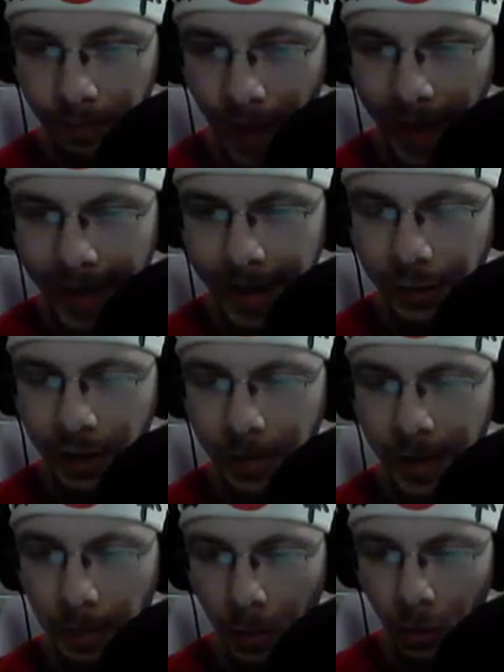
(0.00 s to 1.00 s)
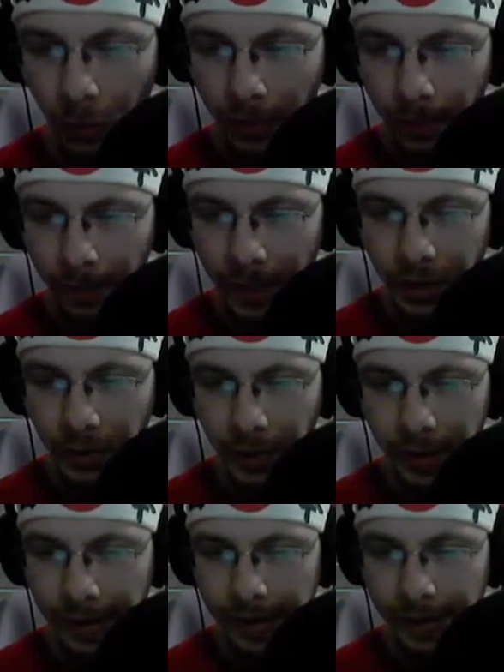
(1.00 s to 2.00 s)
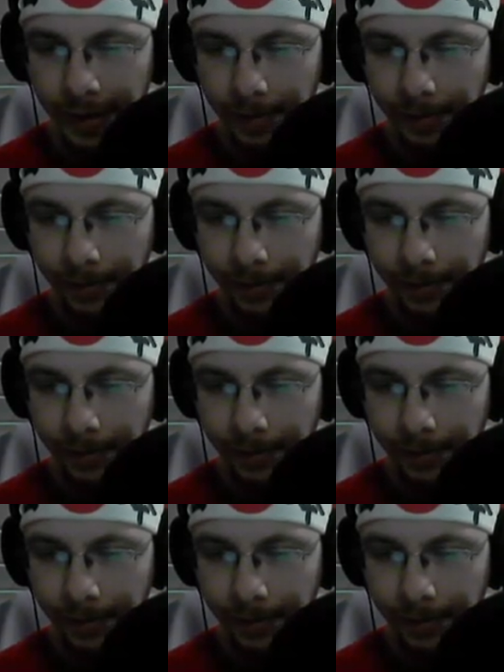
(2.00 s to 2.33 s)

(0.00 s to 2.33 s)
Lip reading: I can actually play both. I just realized this.